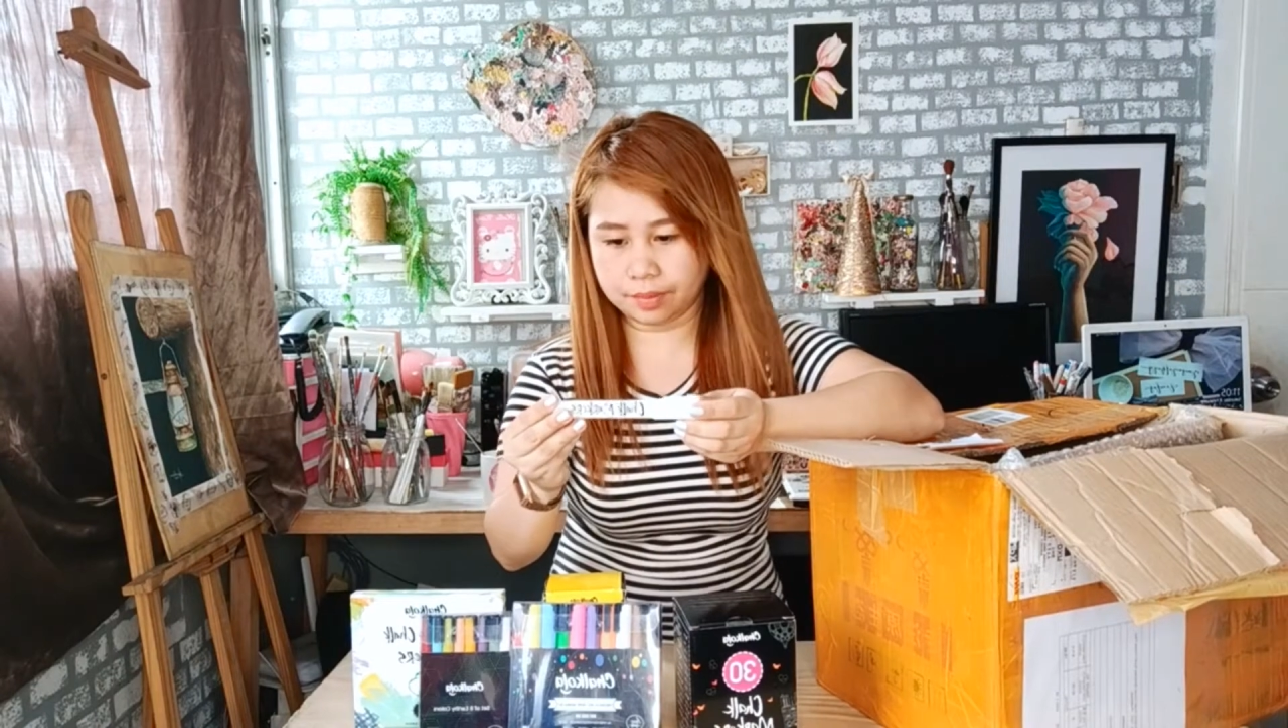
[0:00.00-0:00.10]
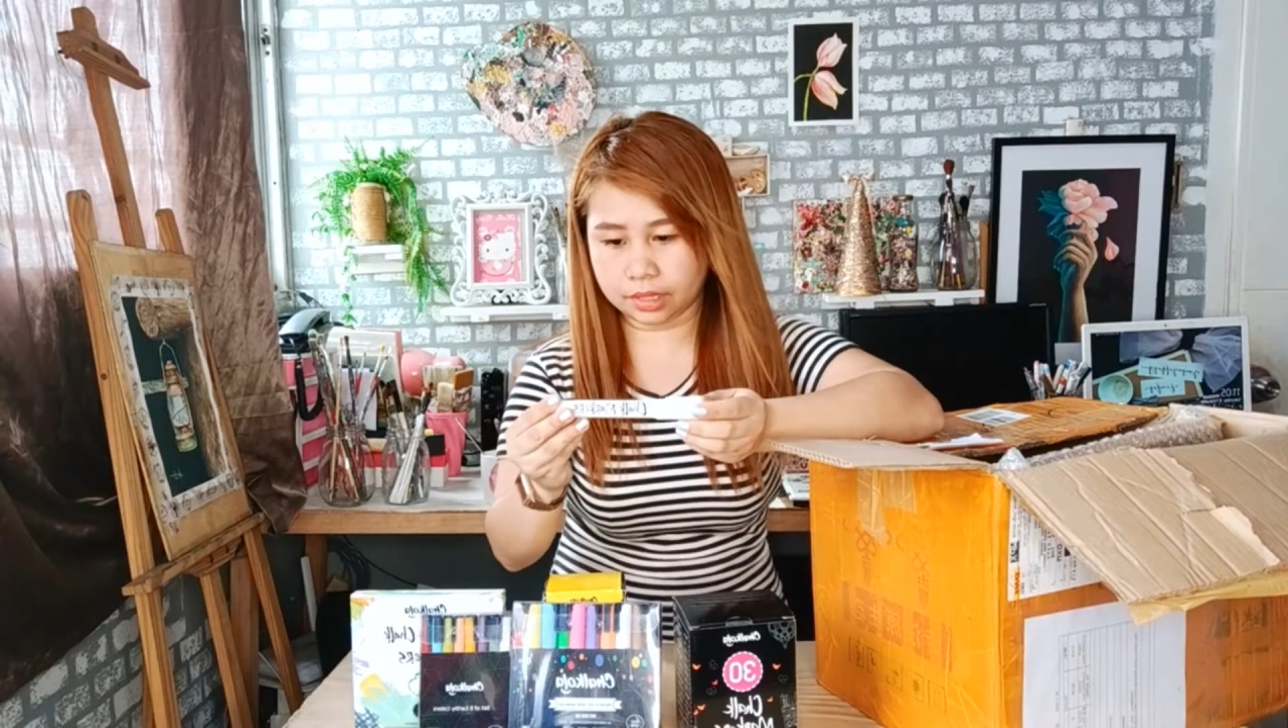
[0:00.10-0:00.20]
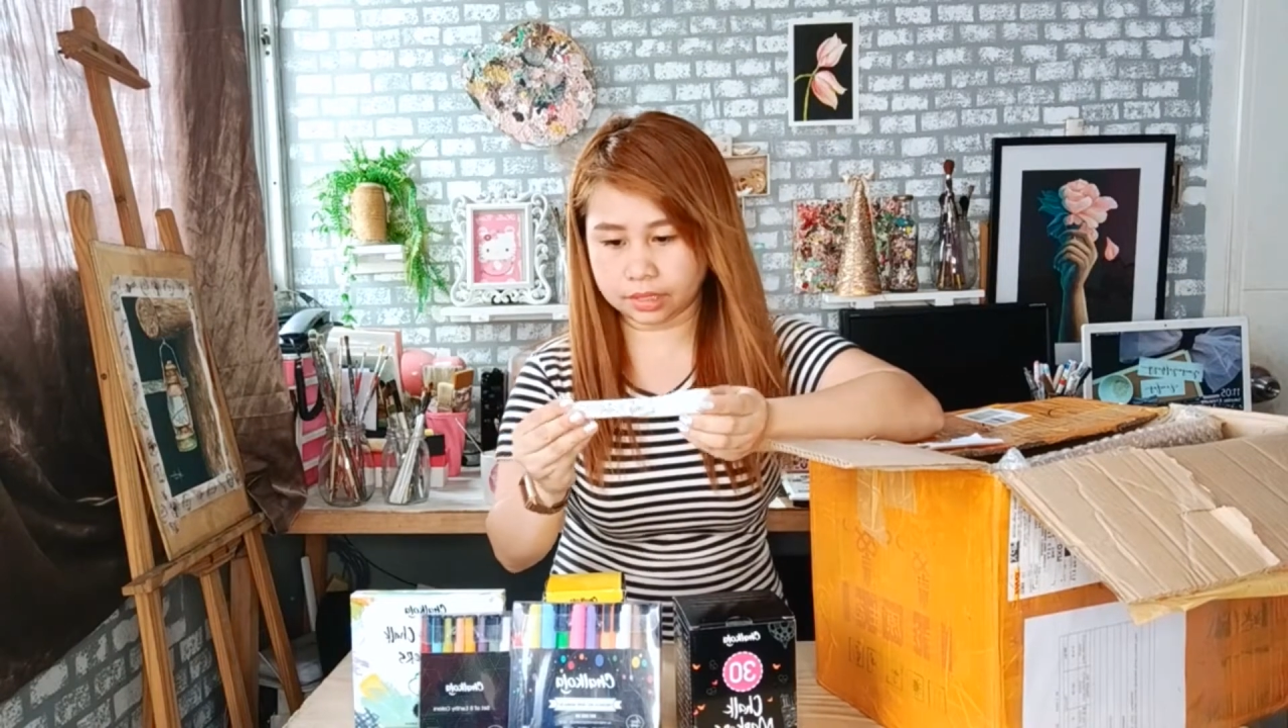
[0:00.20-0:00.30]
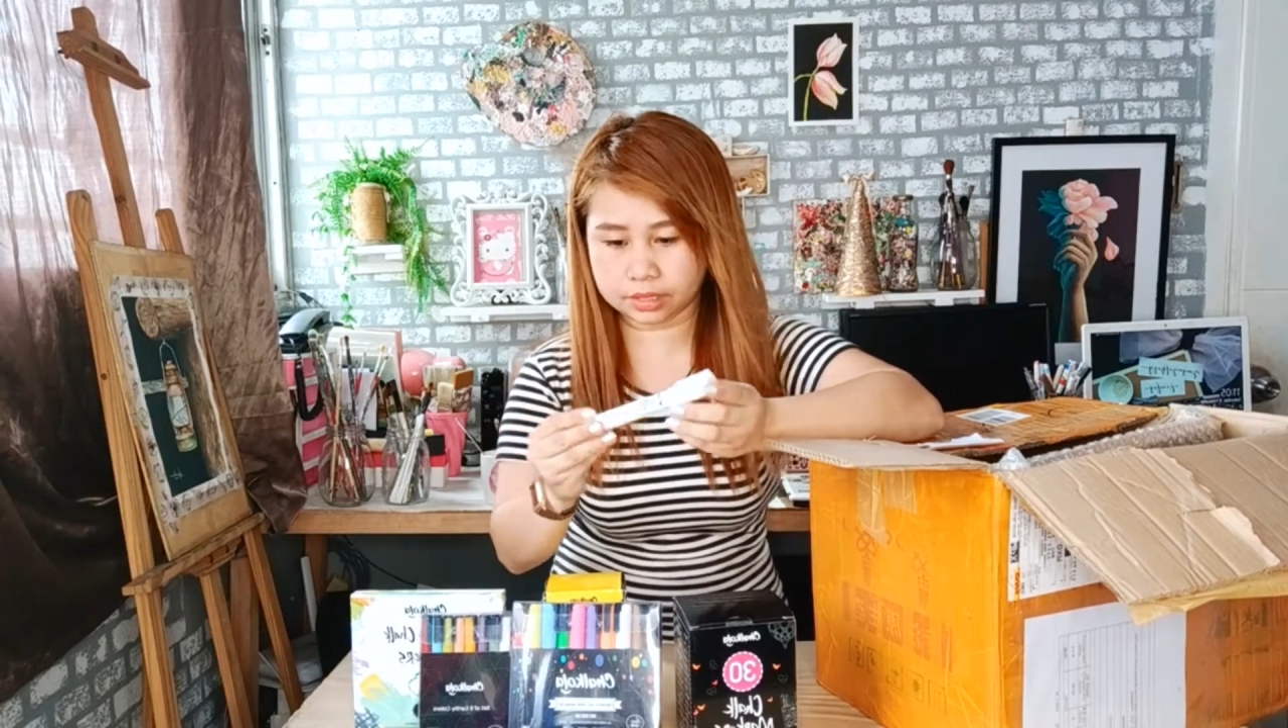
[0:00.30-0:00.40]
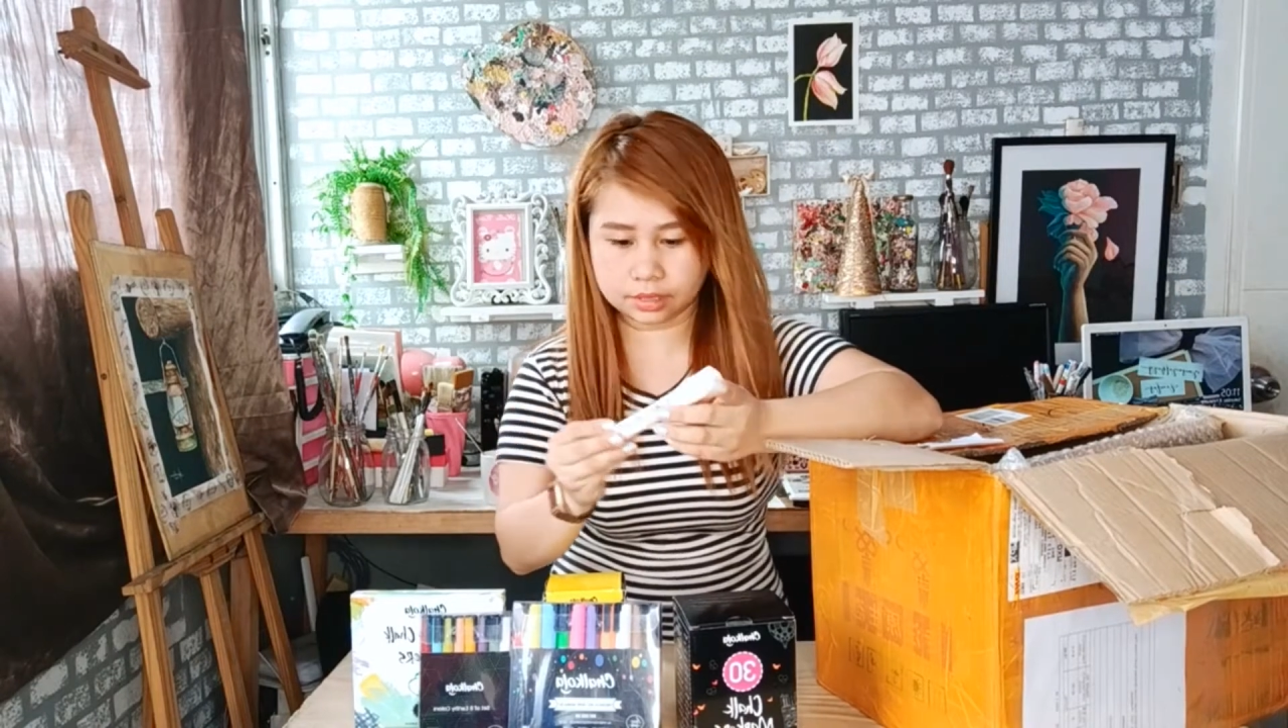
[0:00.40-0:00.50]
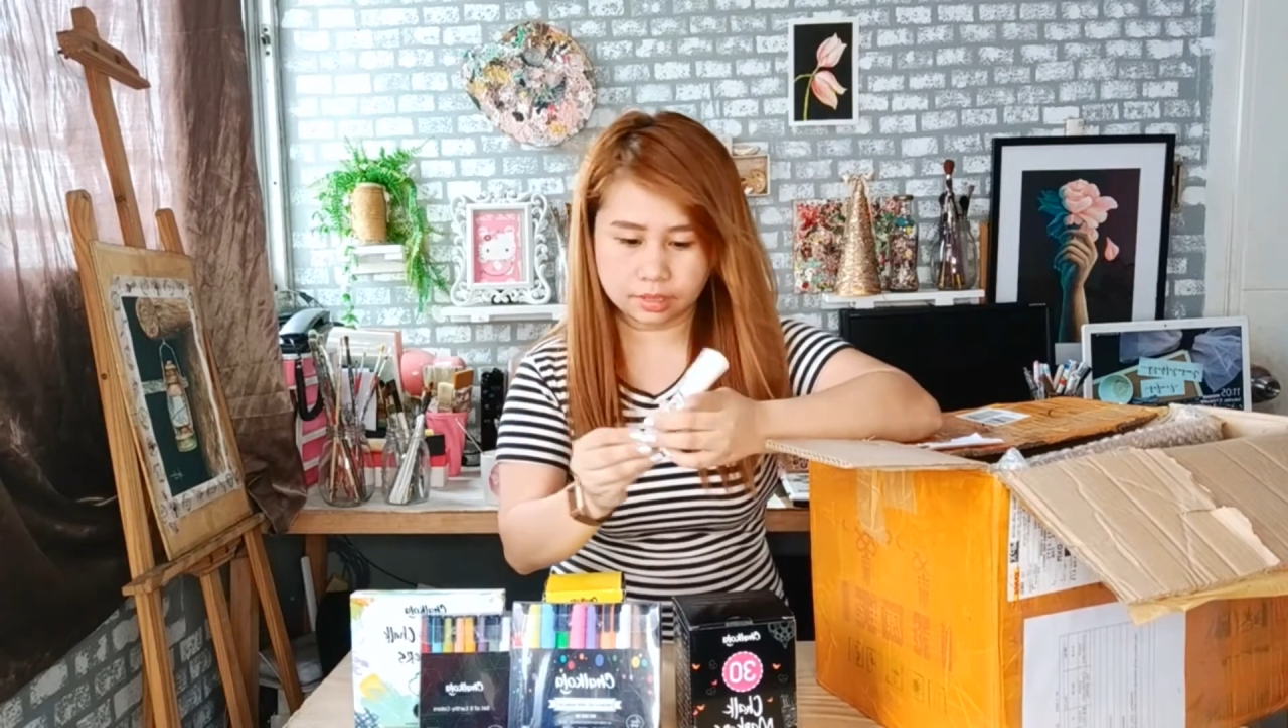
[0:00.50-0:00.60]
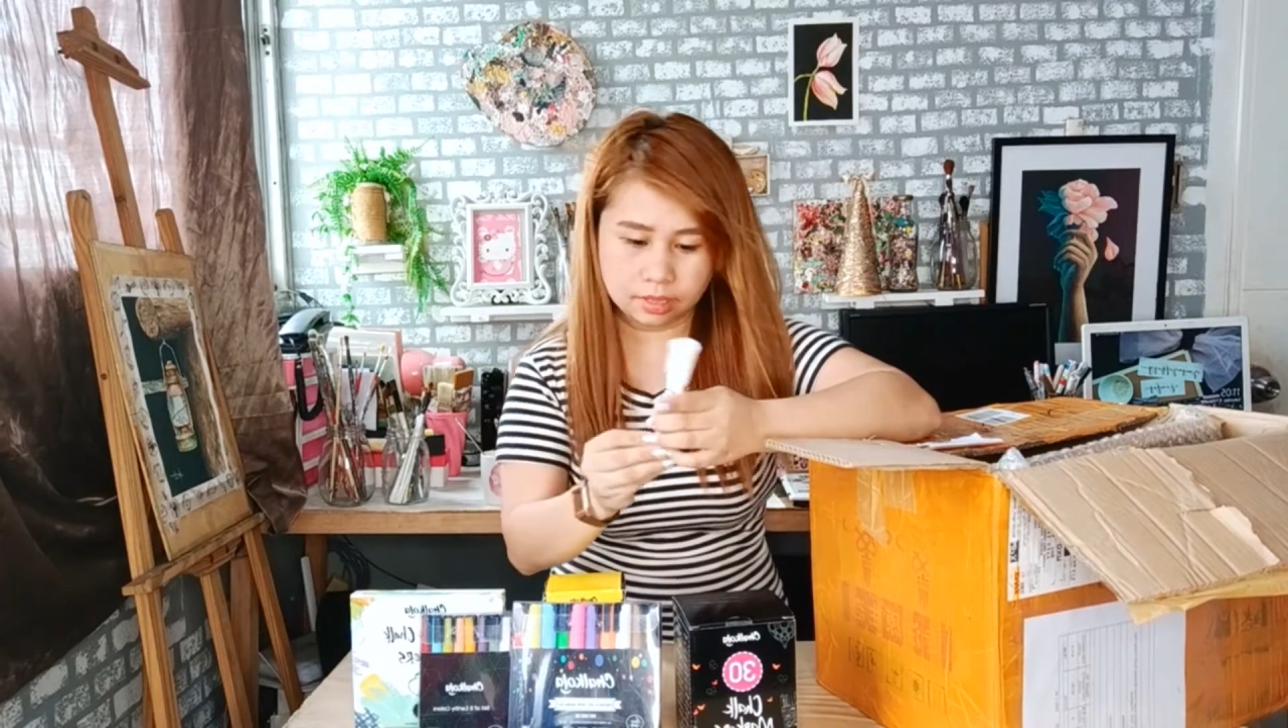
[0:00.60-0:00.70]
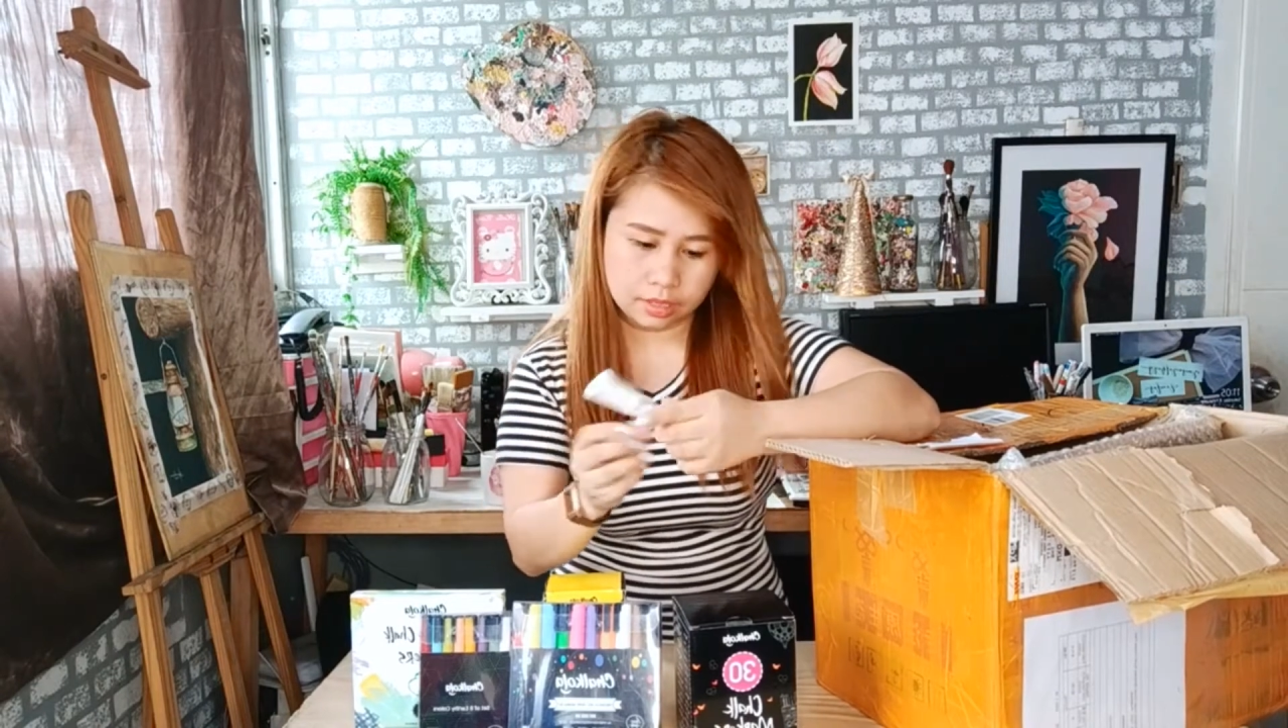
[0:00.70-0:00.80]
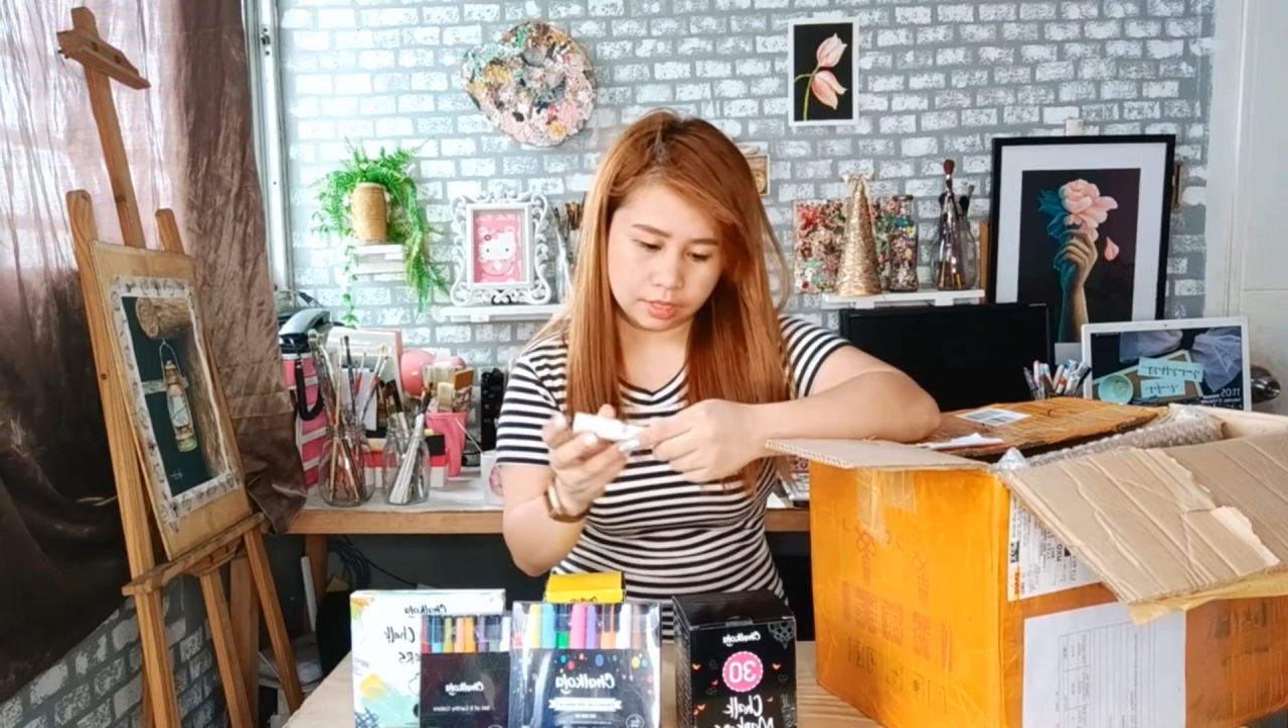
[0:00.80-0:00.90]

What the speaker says: because